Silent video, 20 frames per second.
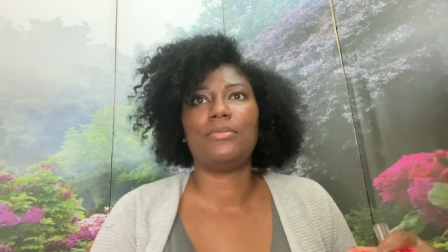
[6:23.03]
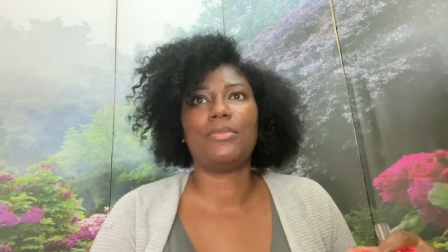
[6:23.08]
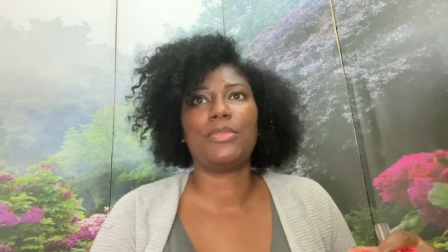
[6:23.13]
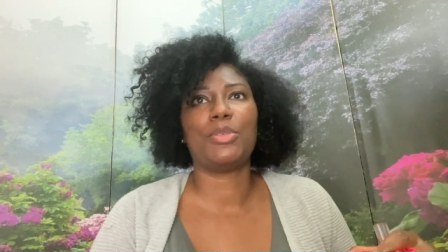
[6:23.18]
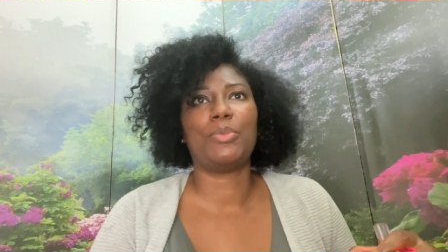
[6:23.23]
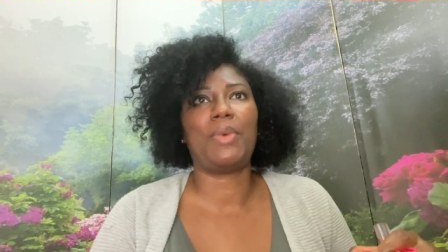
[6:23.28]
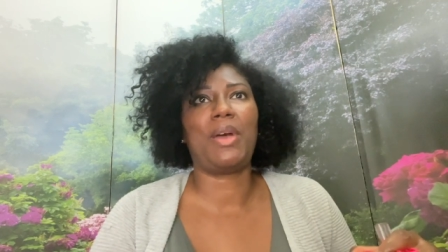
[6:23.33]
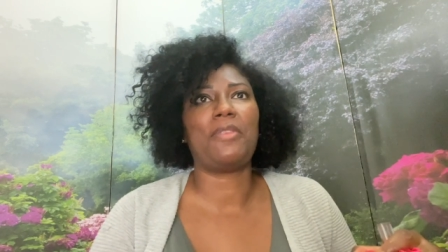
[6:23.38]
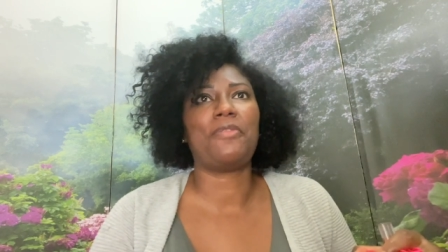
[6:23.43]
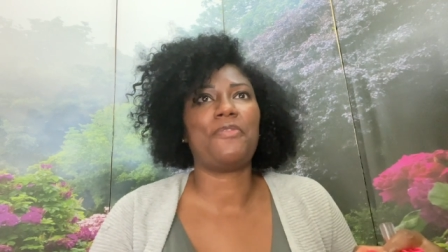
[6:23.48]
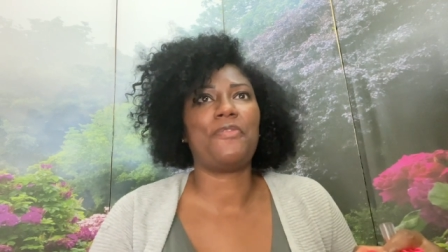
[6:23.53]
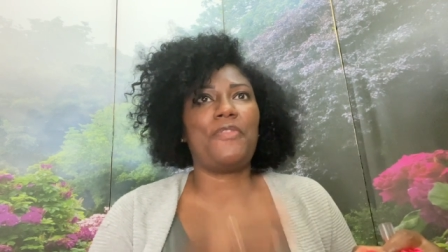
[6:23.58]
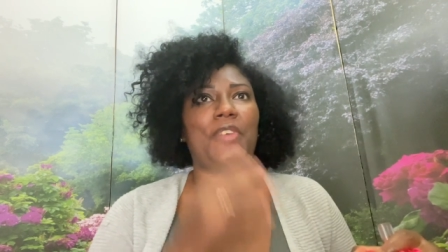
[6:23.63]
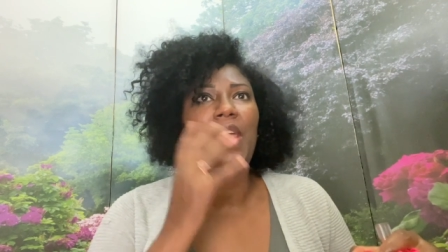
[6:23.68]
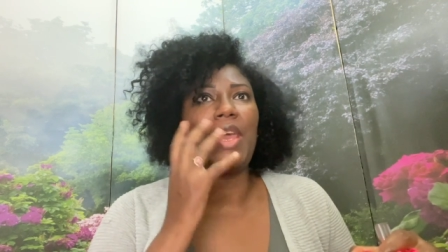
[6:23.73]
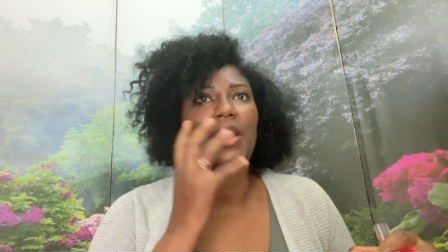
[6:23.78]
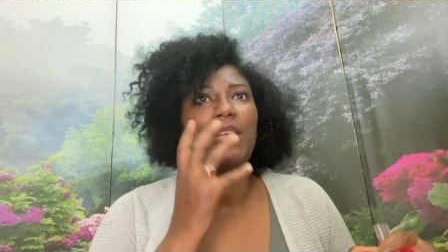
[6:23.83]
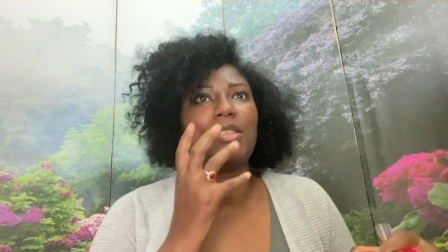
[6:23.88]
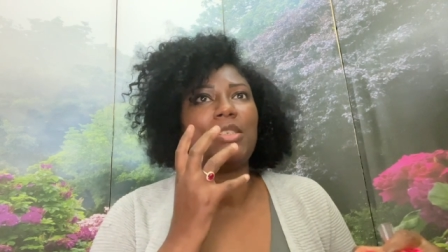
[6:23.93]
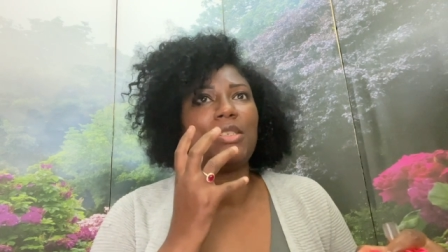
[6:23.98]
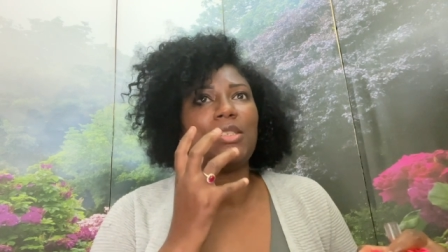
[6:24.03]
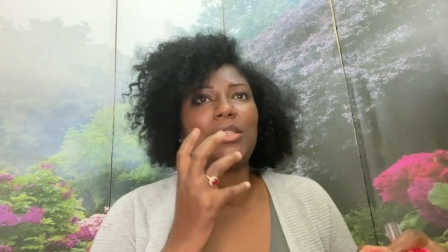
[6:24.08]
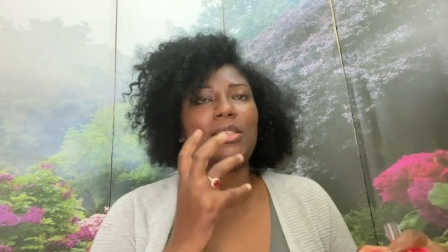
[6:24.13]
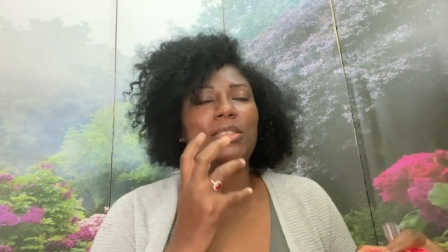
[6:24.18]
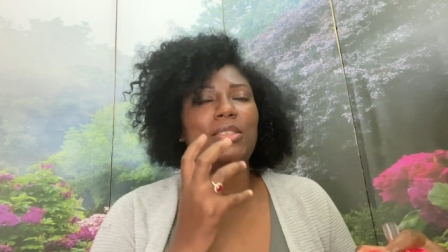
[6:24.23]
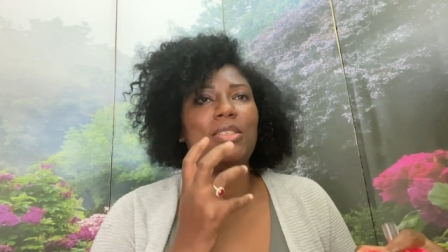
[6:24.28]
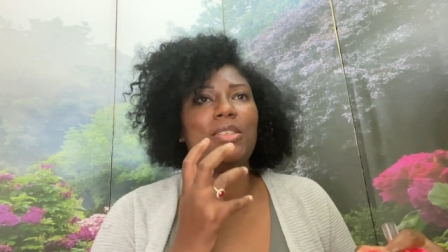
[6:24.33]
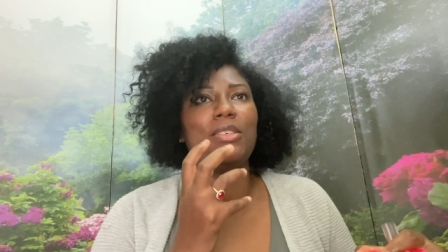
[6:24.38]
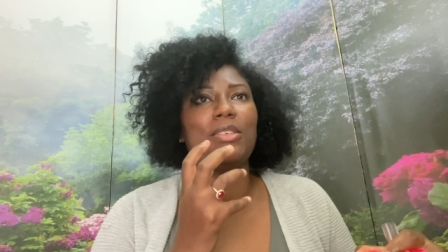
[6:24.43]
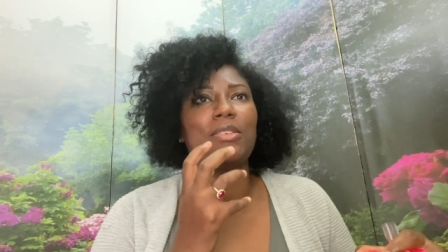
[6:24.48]
to my face
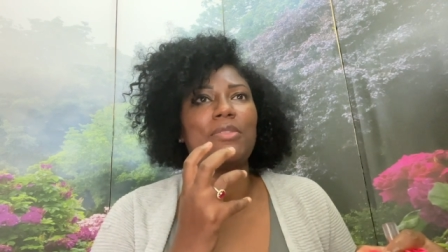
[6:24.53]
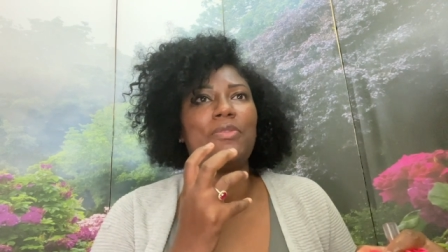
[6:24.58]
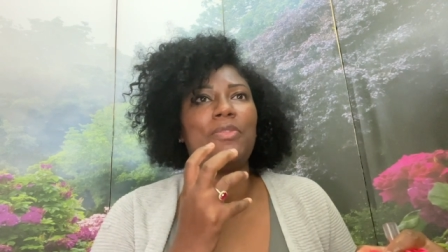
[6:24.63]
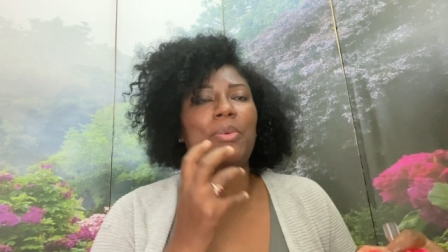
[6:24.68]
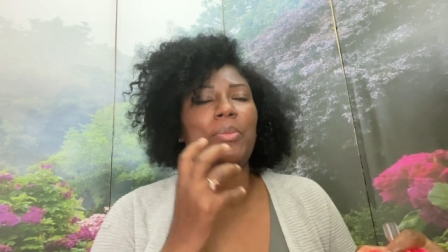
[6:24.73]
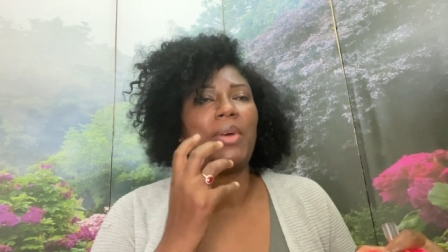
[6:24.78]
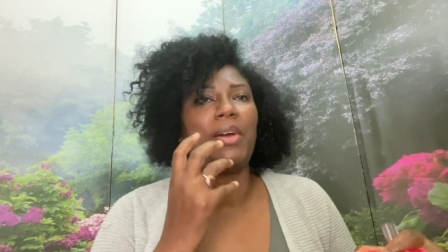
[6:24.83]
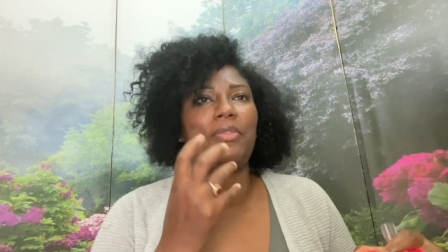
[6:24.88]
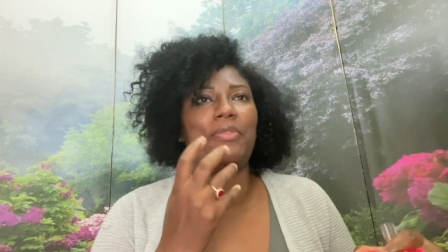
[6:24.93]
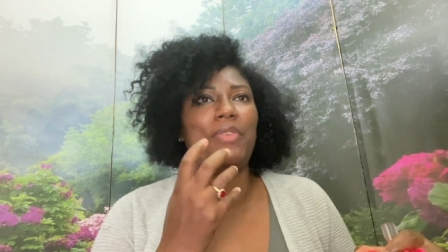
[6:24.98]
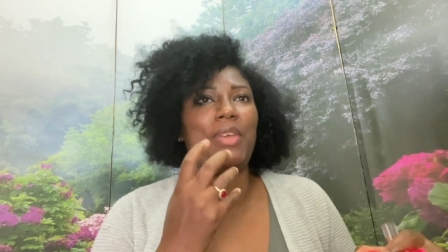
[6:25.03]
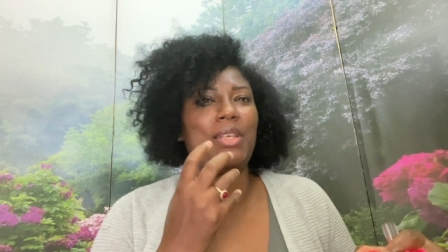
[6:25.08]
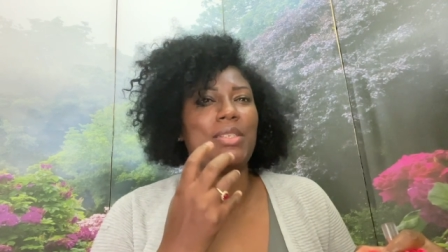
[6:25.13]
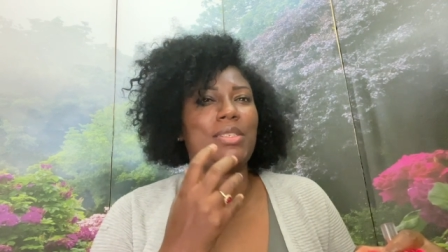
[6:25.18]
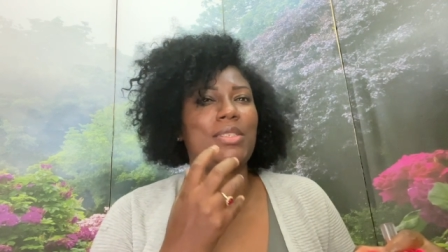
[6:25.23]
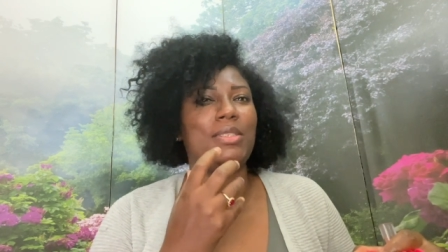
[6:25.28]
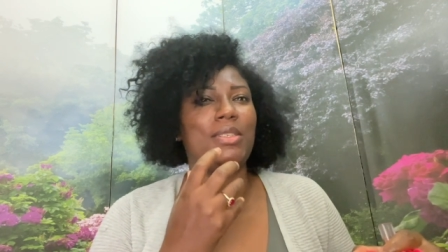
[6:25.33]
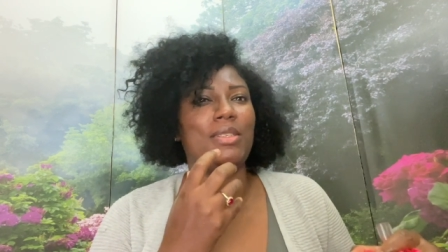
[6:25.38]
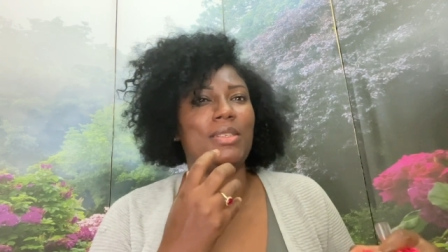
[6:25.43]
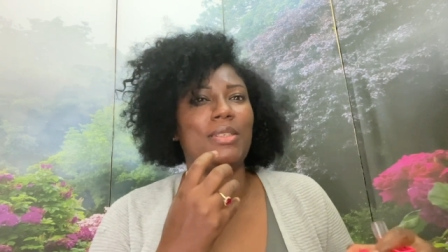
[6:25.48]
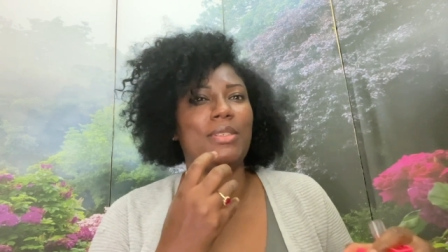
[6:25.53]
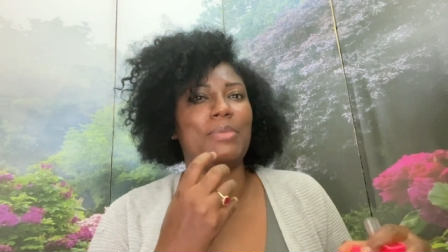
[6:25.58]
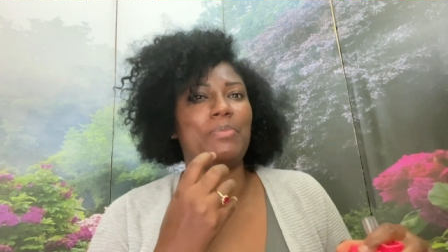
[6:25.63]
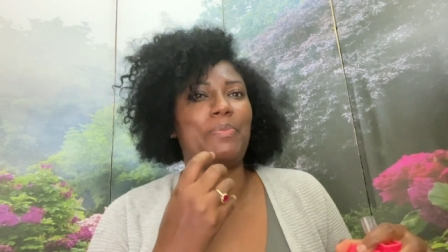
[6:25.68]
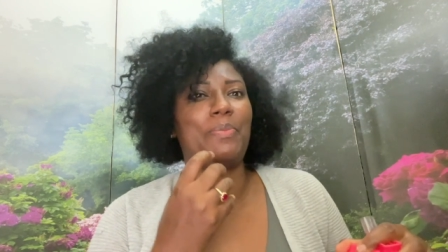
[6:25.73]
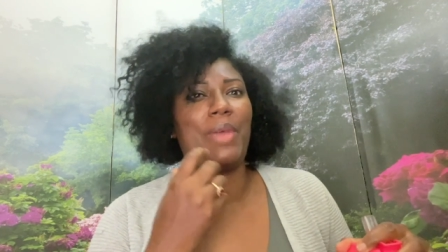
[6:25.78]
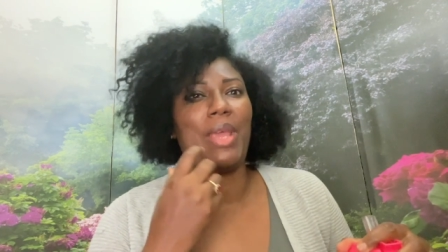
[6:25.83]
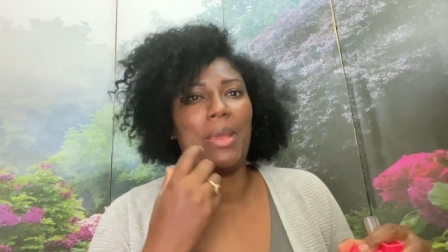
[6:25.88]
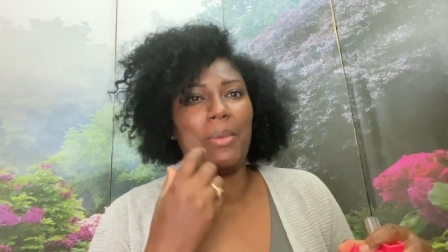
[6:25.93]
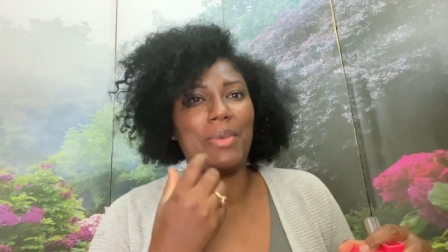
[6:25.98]
to look for my face to
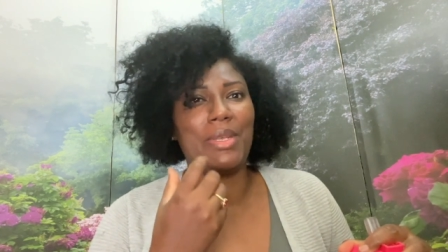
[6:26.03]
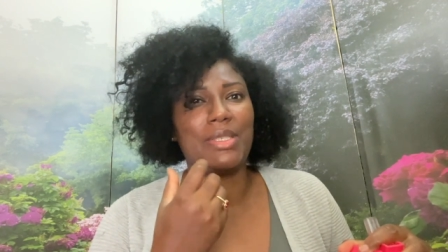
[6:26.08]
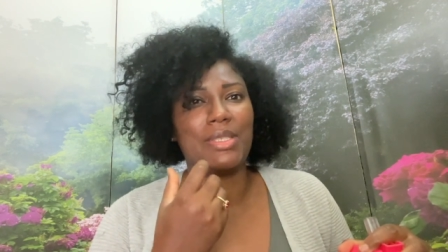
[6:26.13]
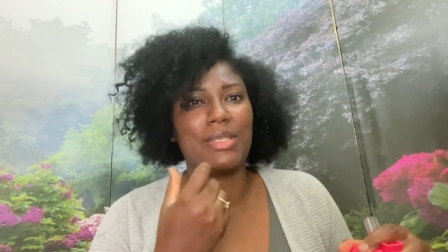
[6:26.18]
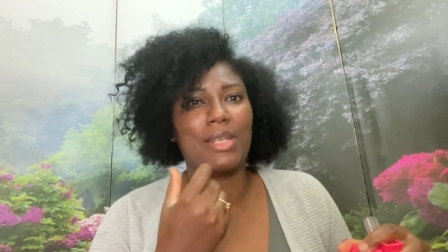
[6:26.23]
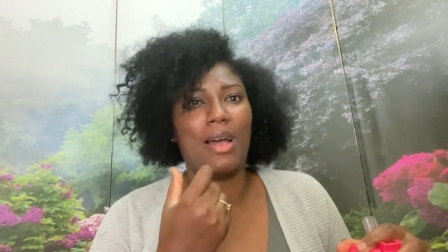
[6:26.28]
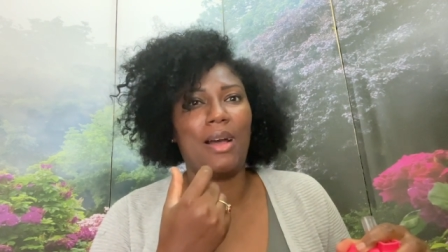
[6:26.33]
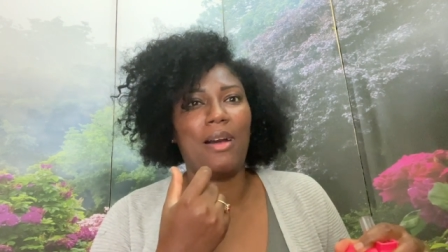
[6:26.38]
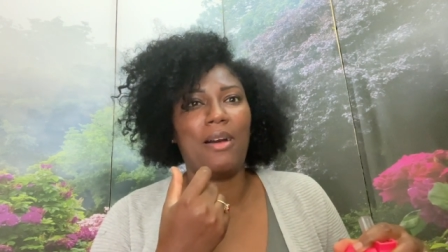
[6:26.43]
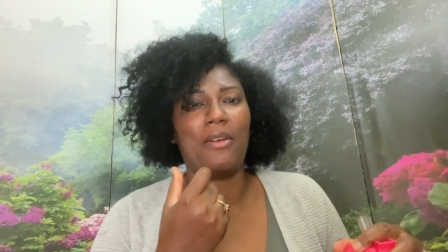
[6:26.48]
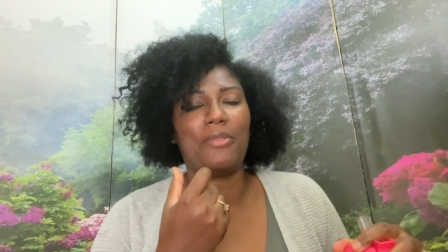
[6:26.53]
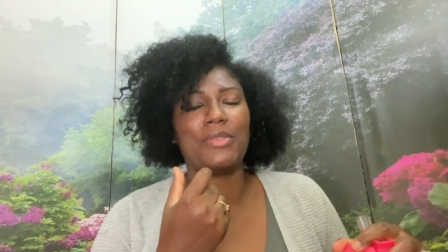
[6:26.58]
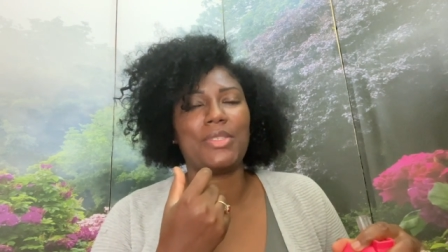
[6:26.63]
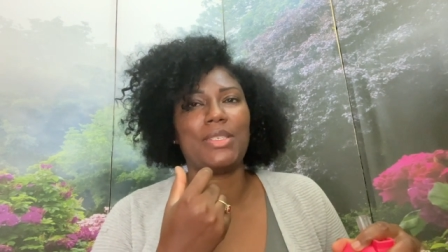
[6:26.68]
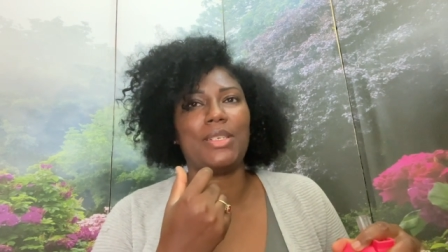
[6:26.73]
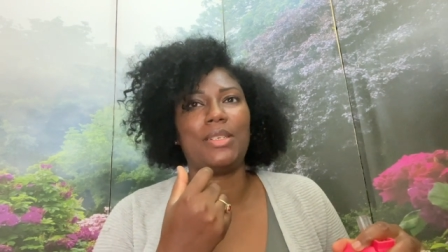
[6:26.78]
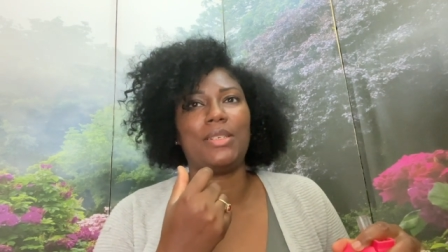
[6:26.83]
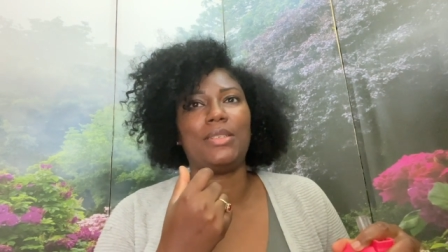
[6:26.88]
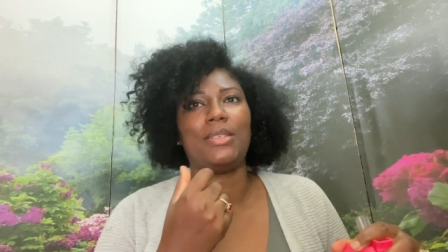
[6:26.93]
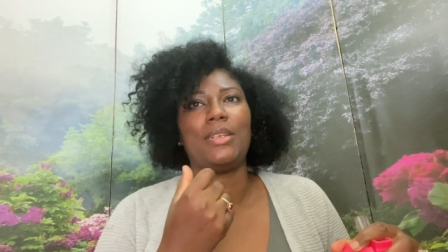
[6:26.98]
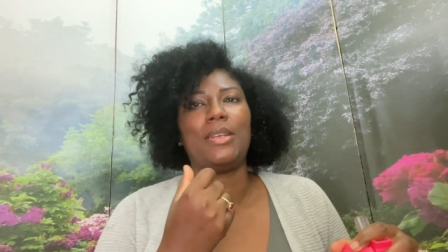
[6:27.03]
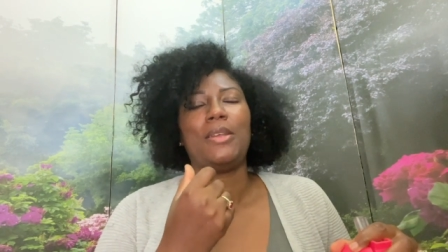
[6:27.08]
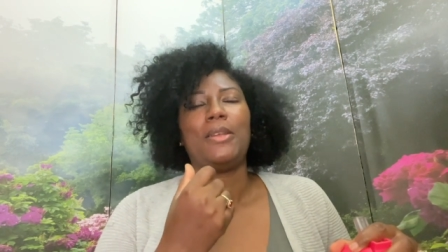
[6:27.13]
look baby soft and